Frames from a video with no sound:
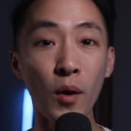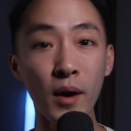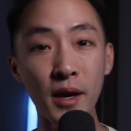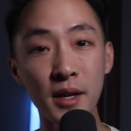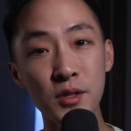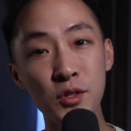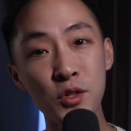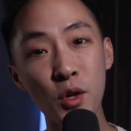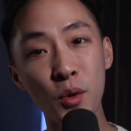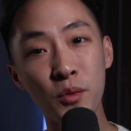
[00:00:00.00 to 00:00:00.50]
All
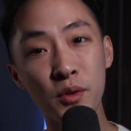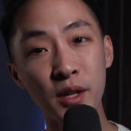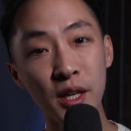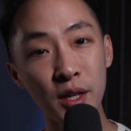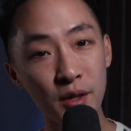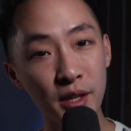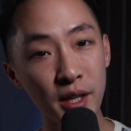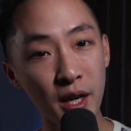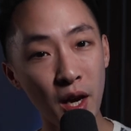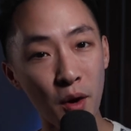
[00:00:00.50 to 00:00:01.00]
right, so
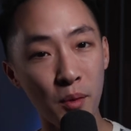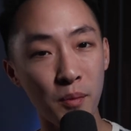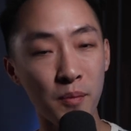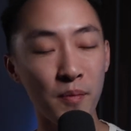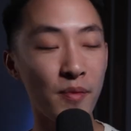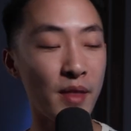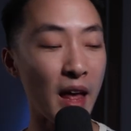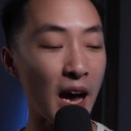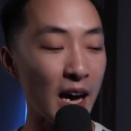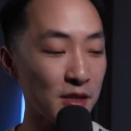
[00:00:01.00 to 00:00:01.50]
there you go.
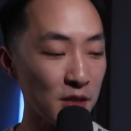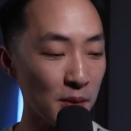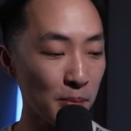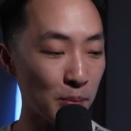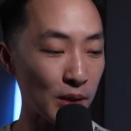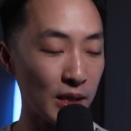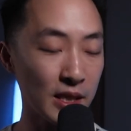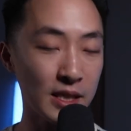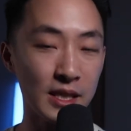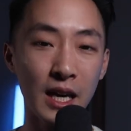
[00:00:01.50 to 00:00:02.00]
That's a
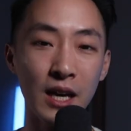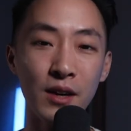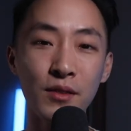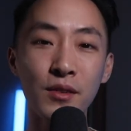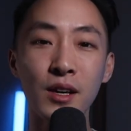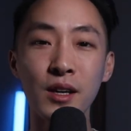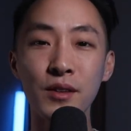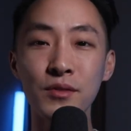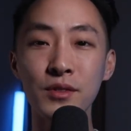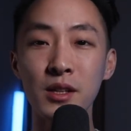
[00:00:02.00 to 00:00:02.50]

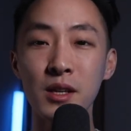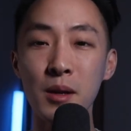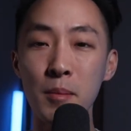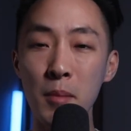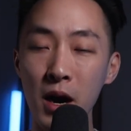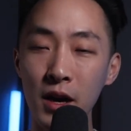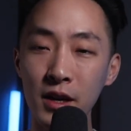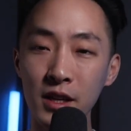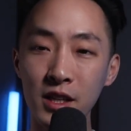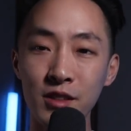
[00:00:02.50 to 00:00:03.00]
breakdown of the
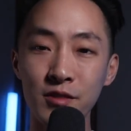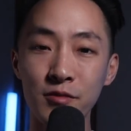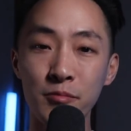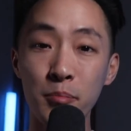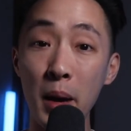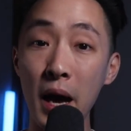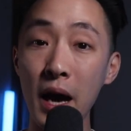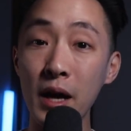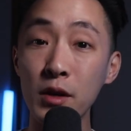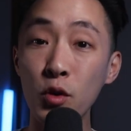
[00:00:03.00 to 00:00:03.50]
mnemonic
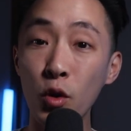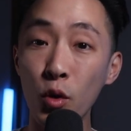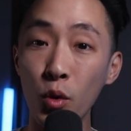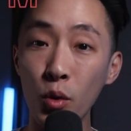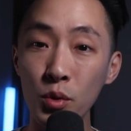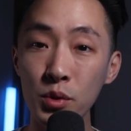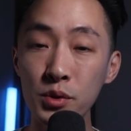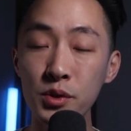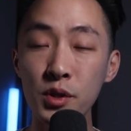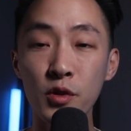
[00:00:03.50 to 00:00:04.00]
of bad
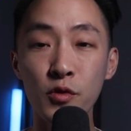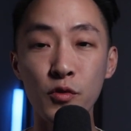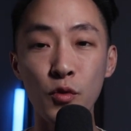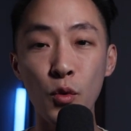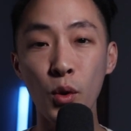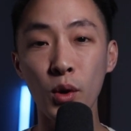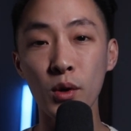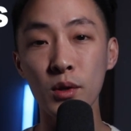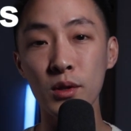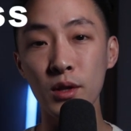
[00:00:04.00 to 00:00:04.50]
cold
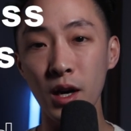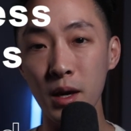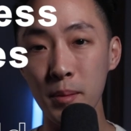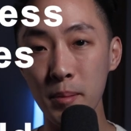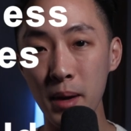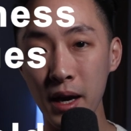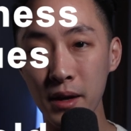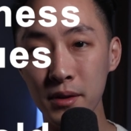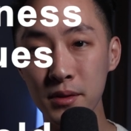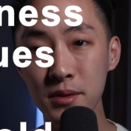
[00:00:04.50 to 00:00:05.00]
for
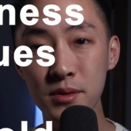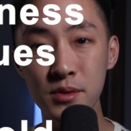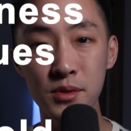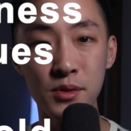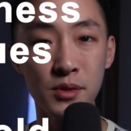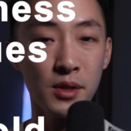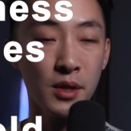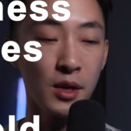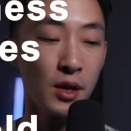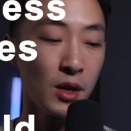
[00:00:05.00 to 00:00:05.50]
lung
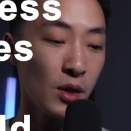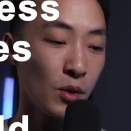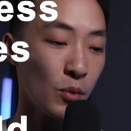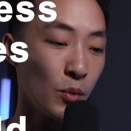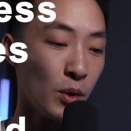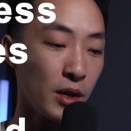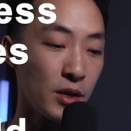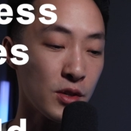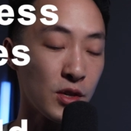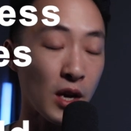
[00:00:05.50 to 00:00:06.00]
patterns
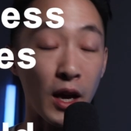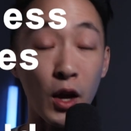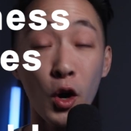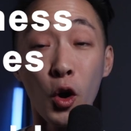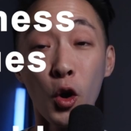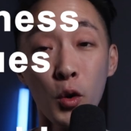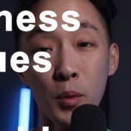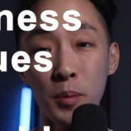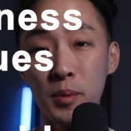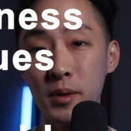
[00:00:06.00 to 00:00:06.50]
which I
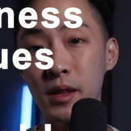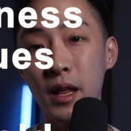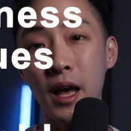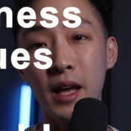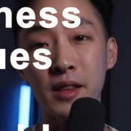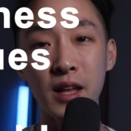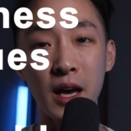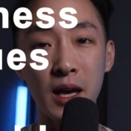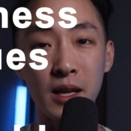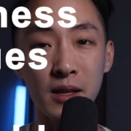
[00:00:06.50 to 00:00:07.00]
hope
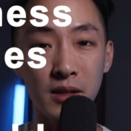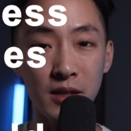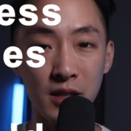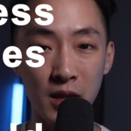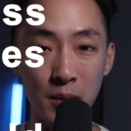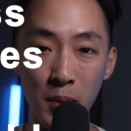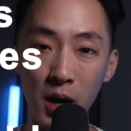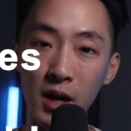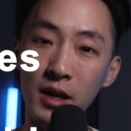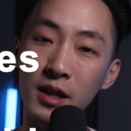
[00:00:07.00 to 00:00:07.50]
that that
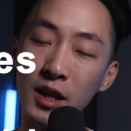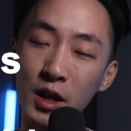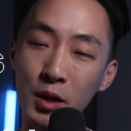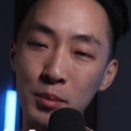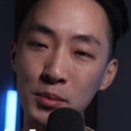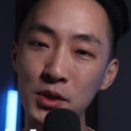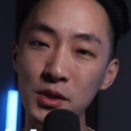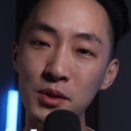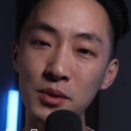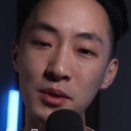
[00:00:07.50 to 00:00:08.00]
mnemonic
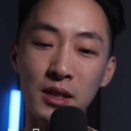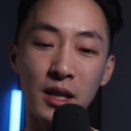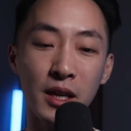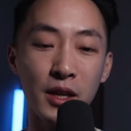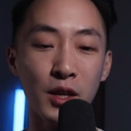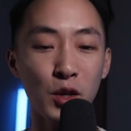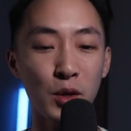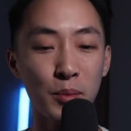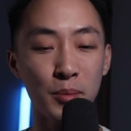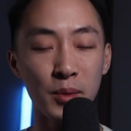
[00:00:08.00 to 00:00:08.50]
helps you. And
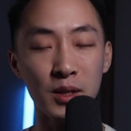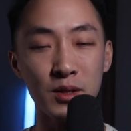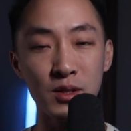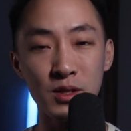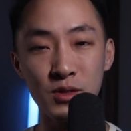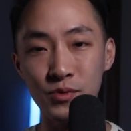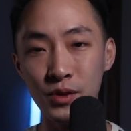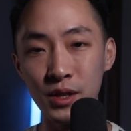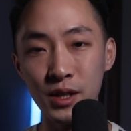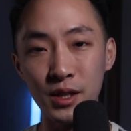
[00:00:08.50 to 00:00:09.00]
I hope that
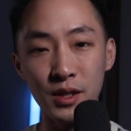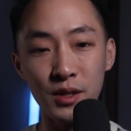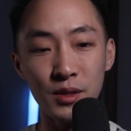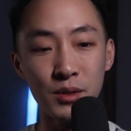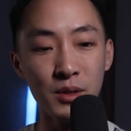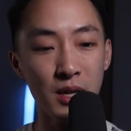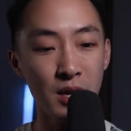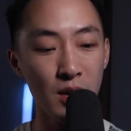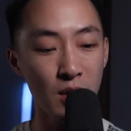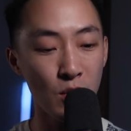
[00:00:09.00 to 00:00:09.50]
this
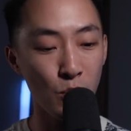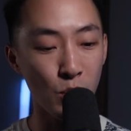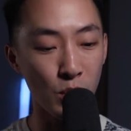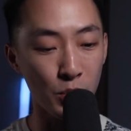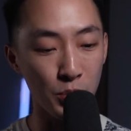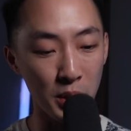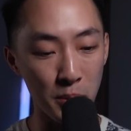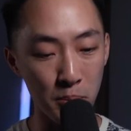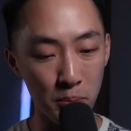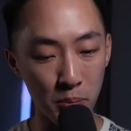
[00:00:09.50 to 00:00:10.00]
video,
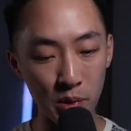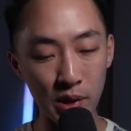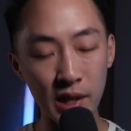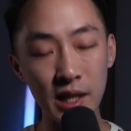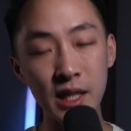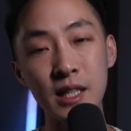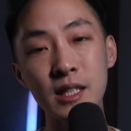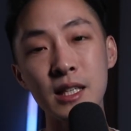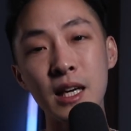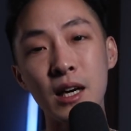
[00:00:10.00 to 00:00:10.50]
where we
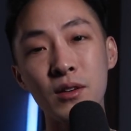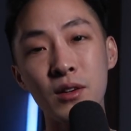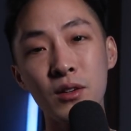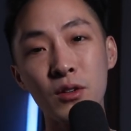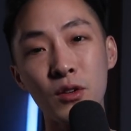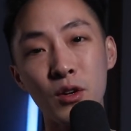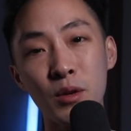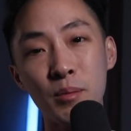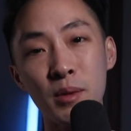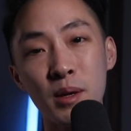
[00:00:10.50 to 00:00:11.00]
break it down a
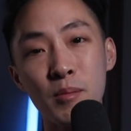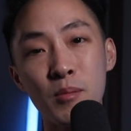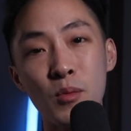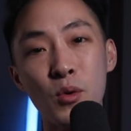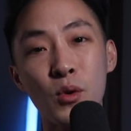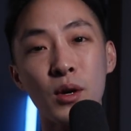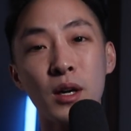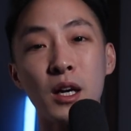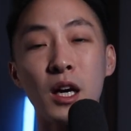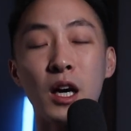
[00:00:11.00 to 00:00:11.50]
little bit
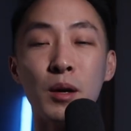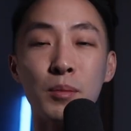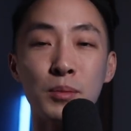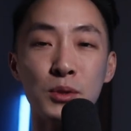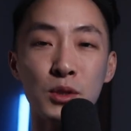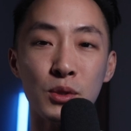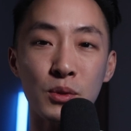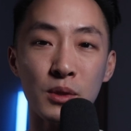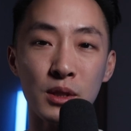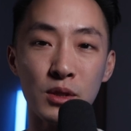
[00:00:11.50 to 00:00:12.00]
more,
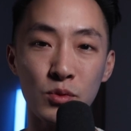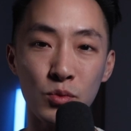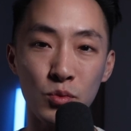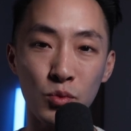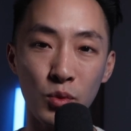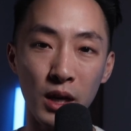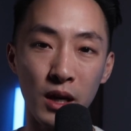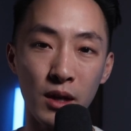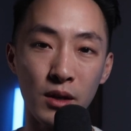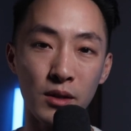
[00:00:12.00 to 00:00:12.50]
helps you as
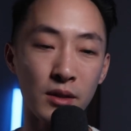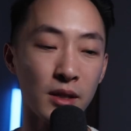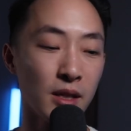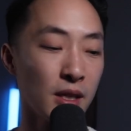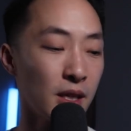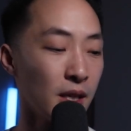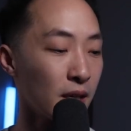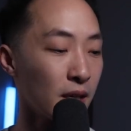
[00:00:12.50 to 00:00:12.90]
well.